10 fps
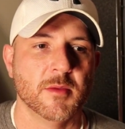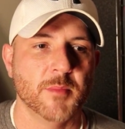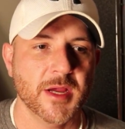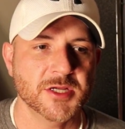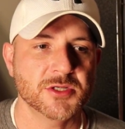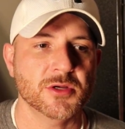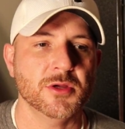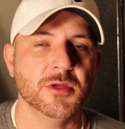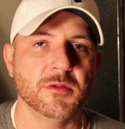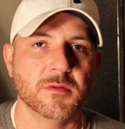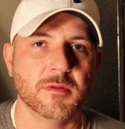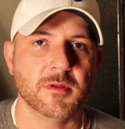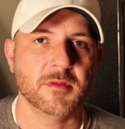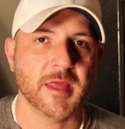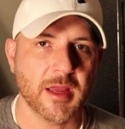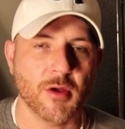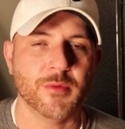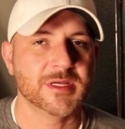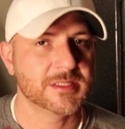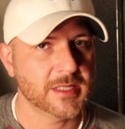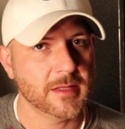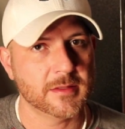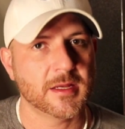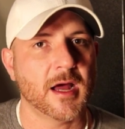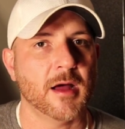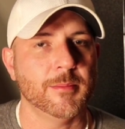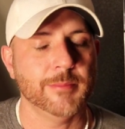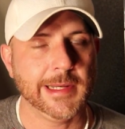Make sure you they always stay the top,